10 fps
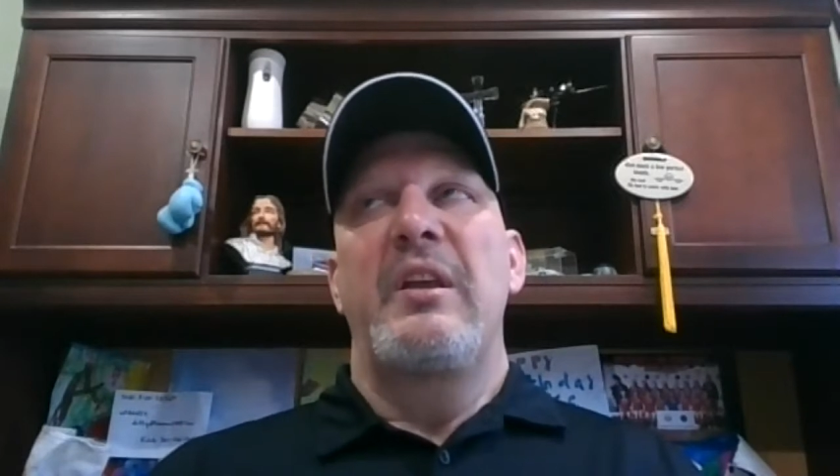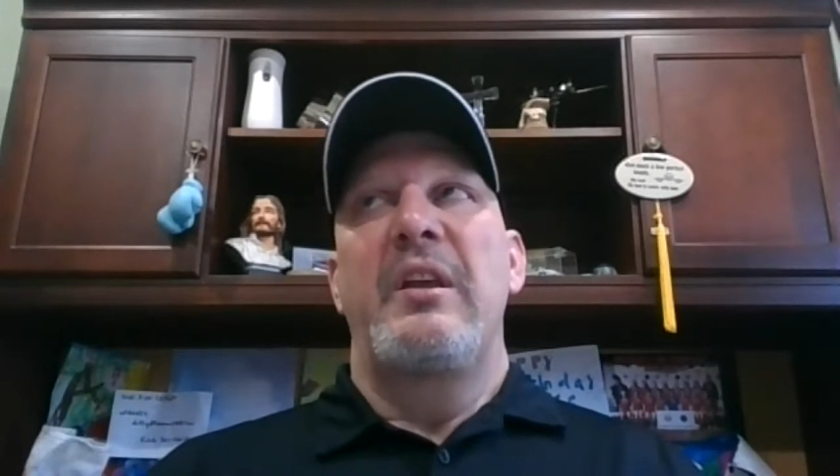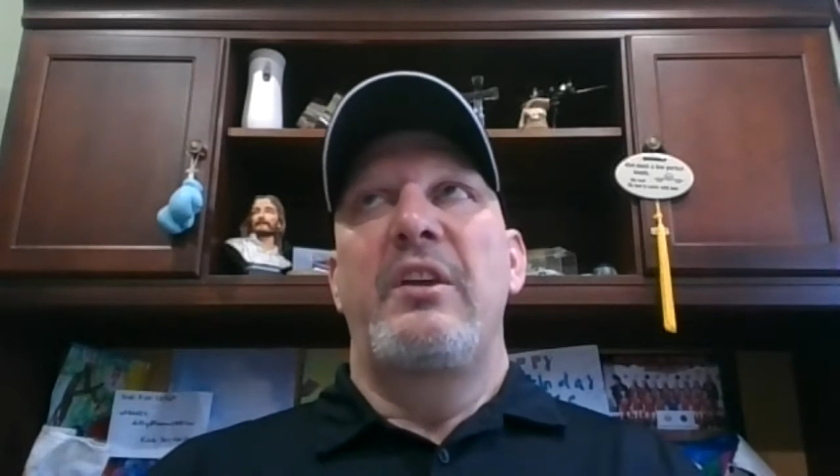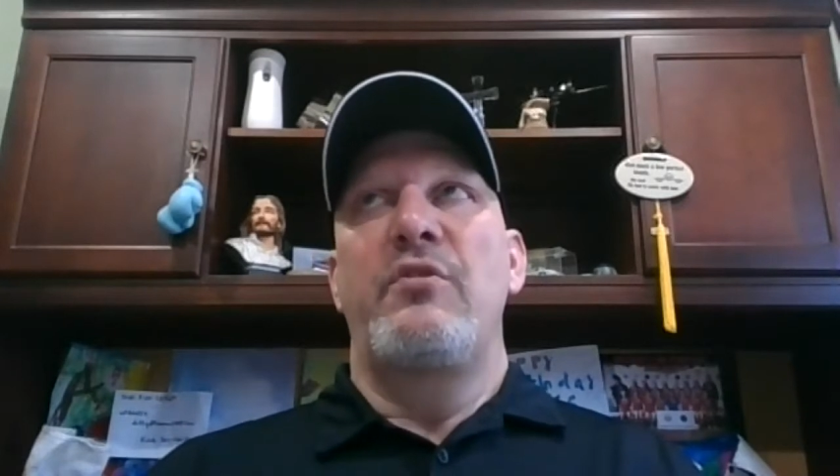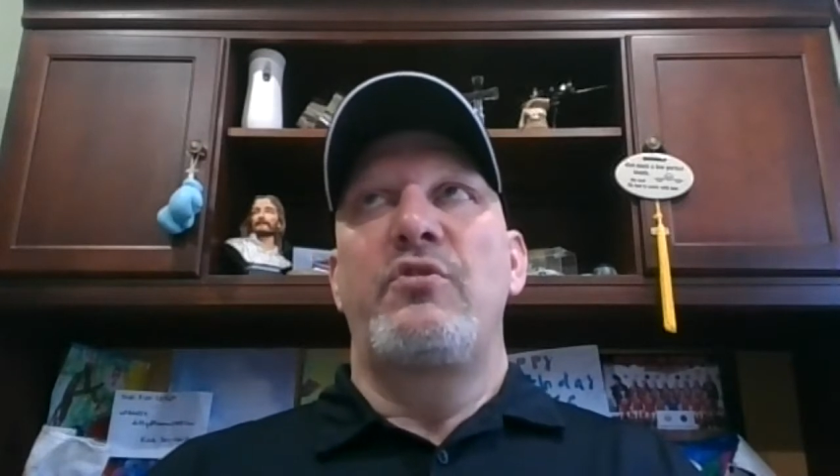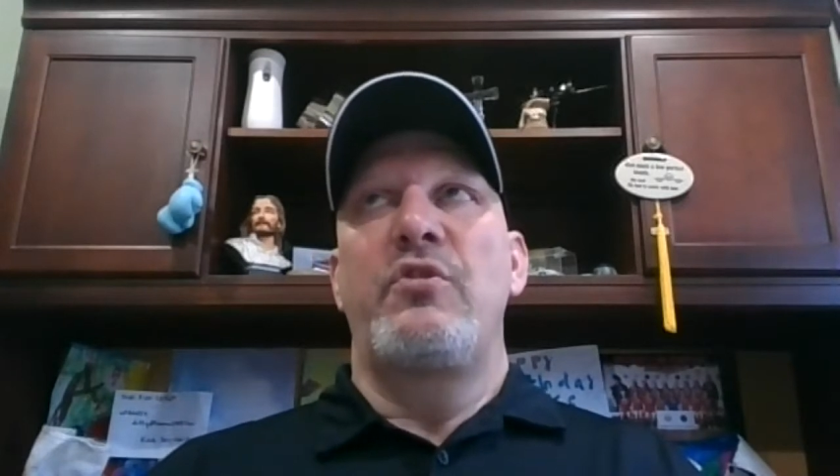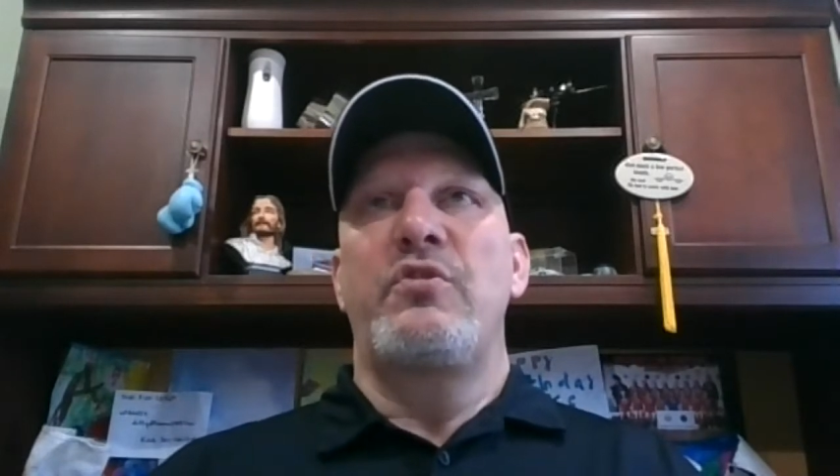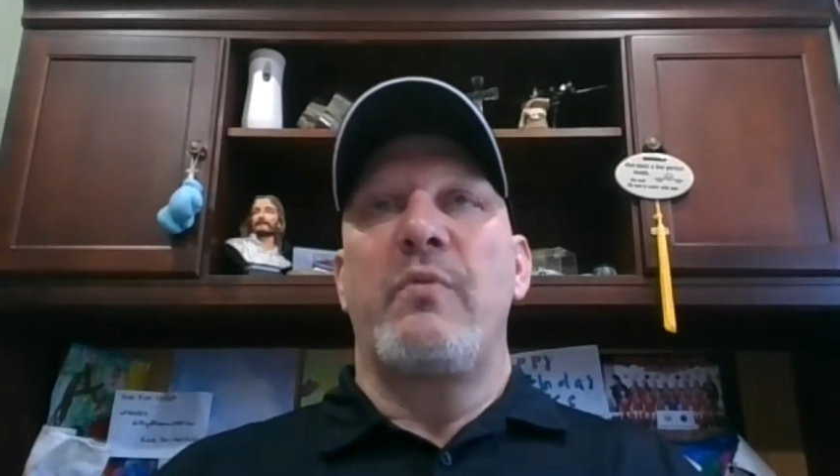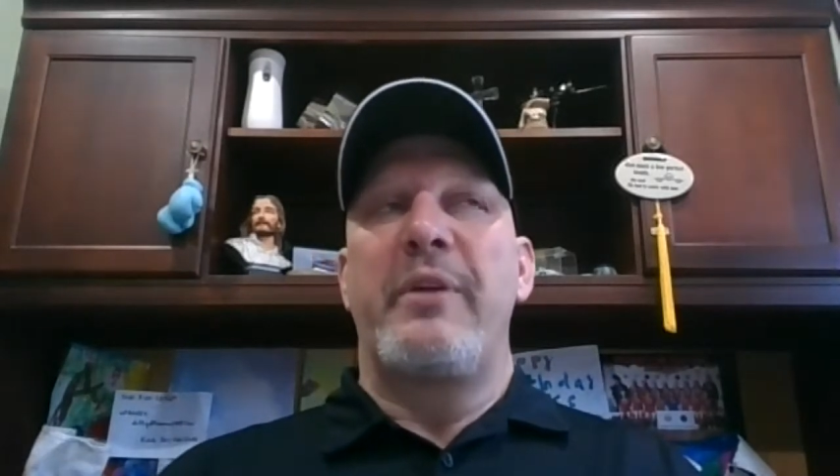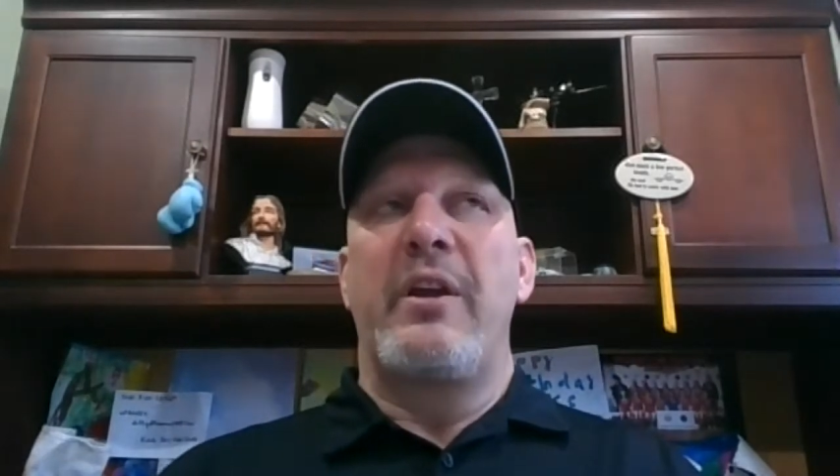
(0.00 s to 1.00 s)
and you choose
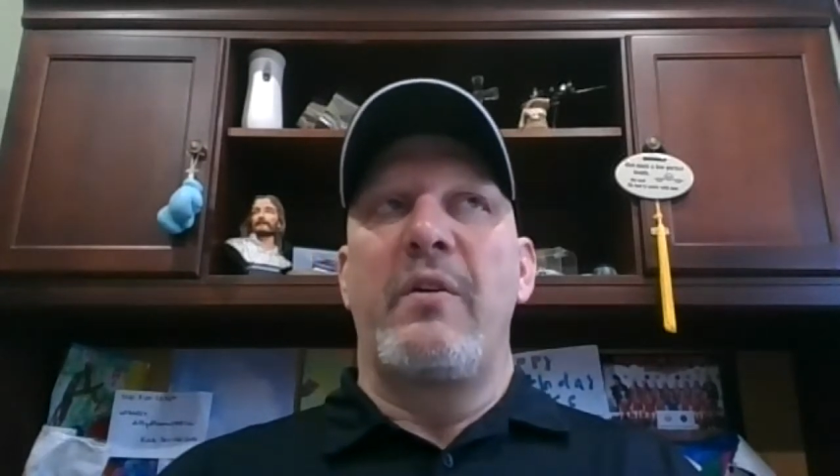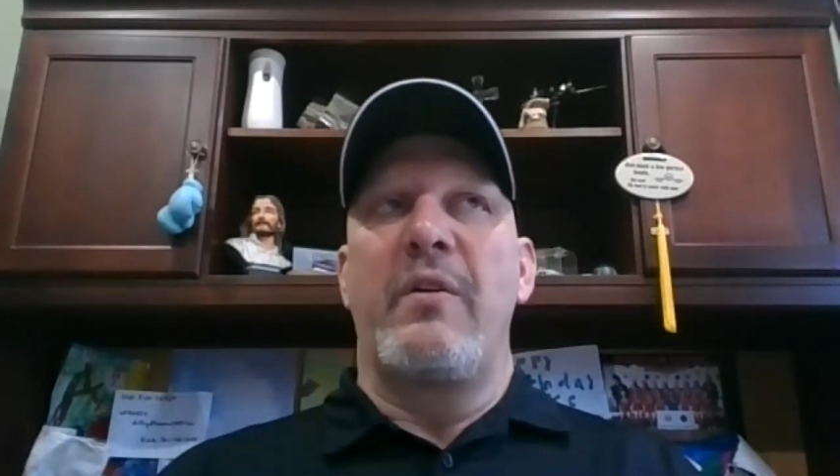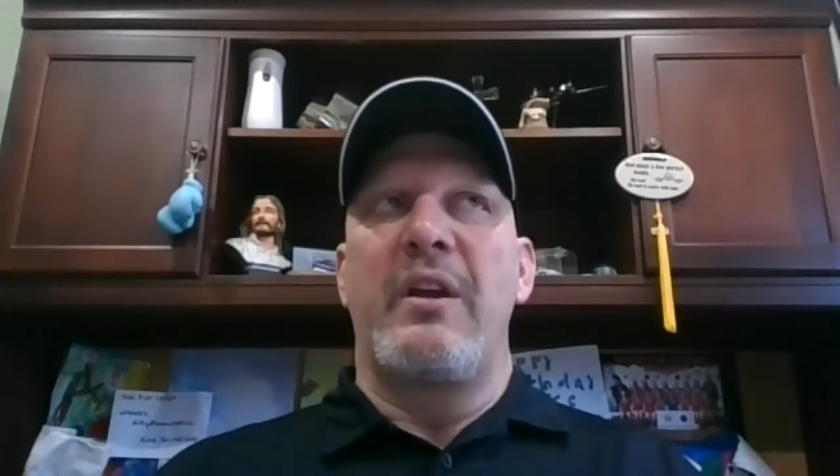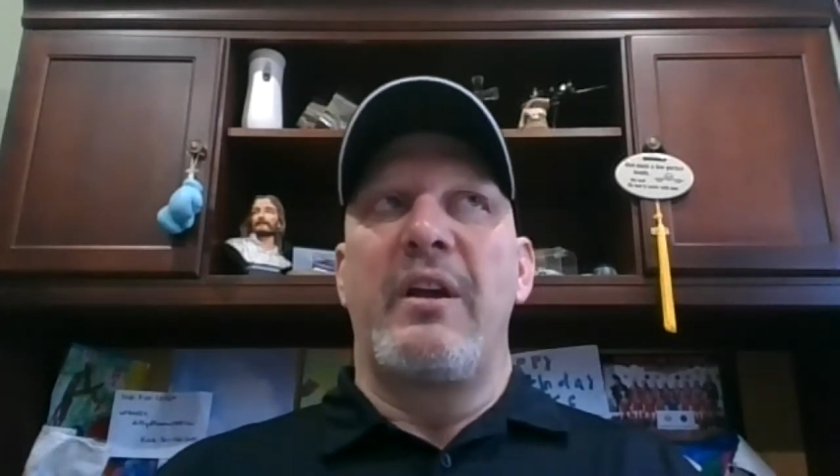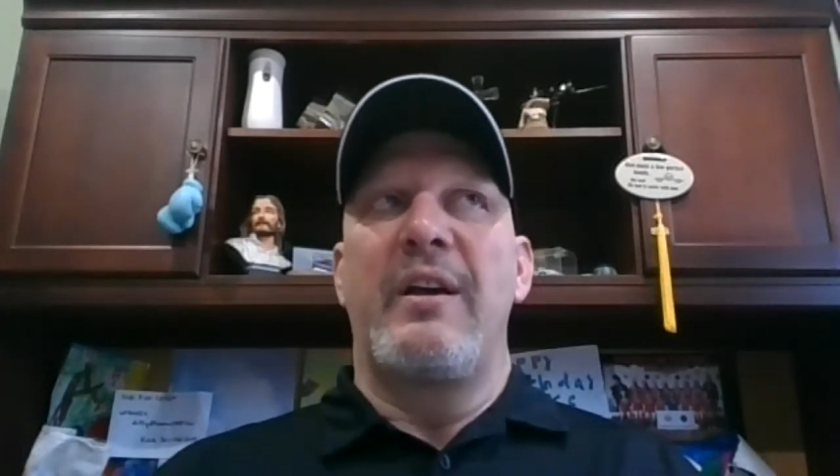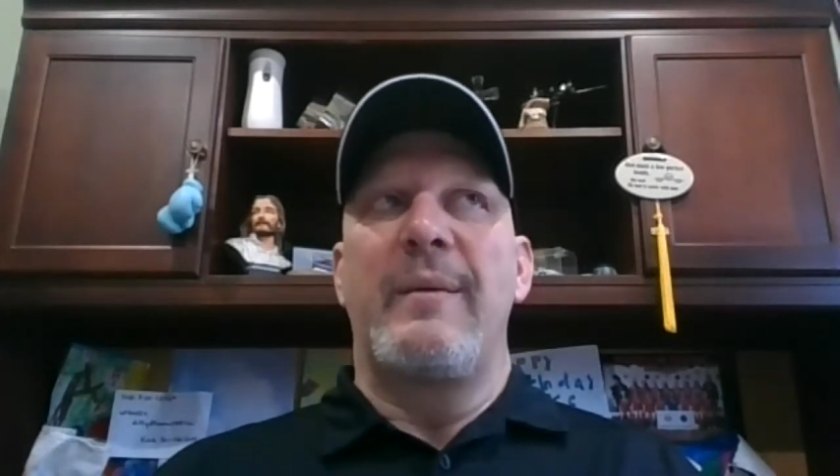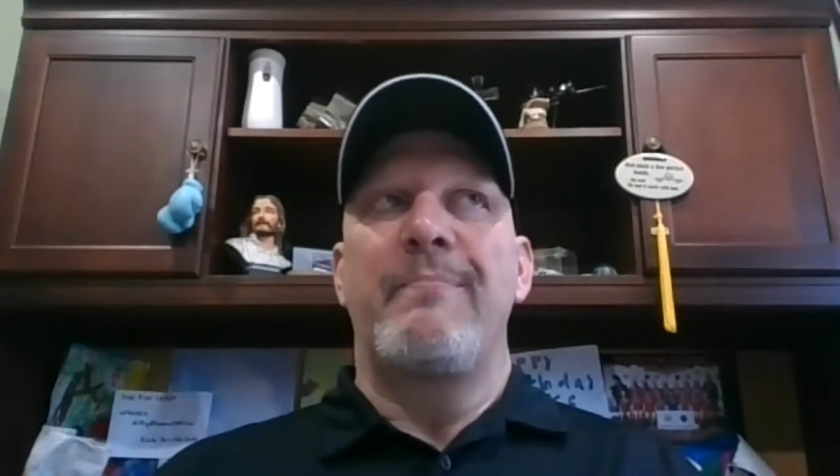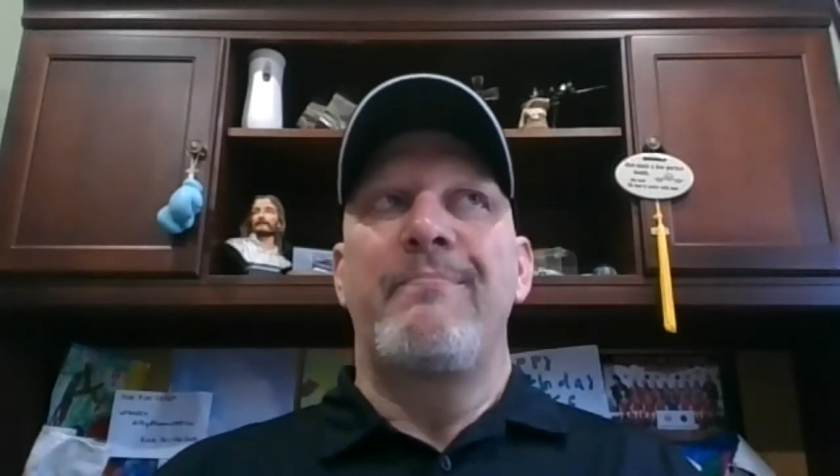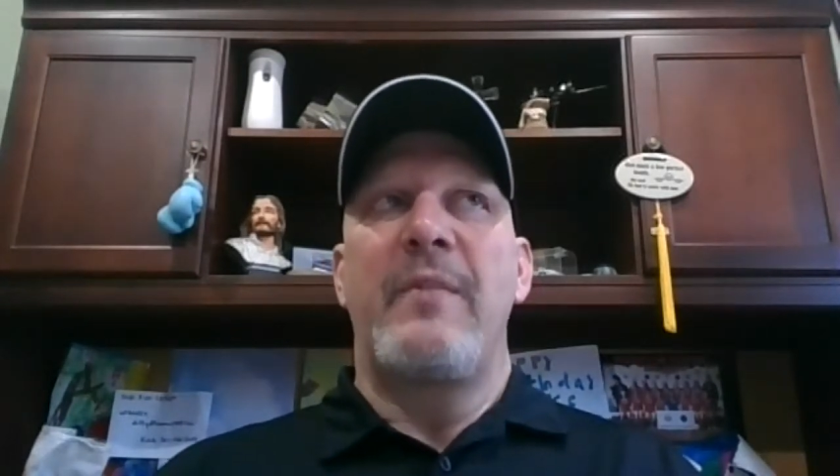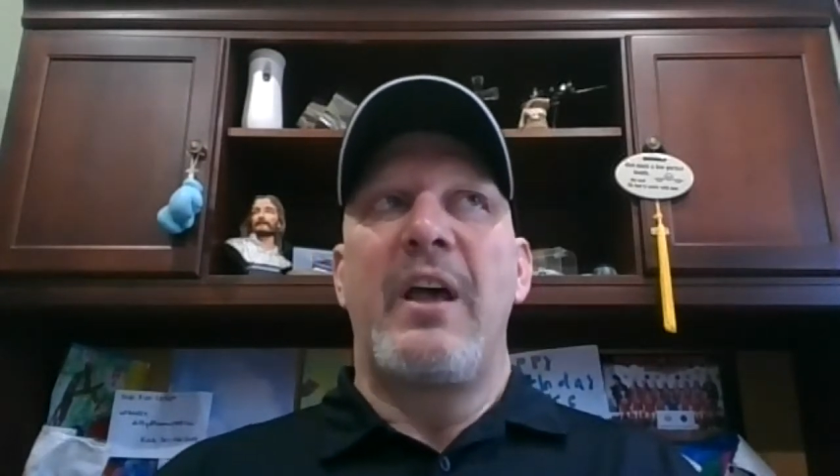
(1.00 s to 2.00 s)
to repair it,
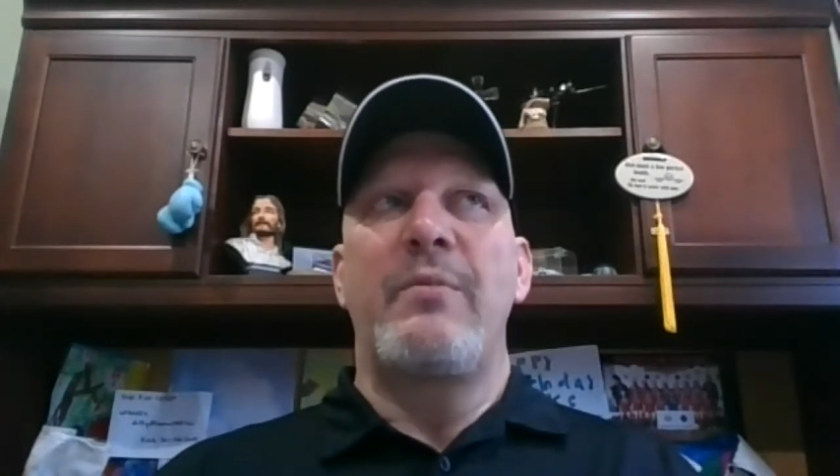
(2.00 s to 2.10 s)
I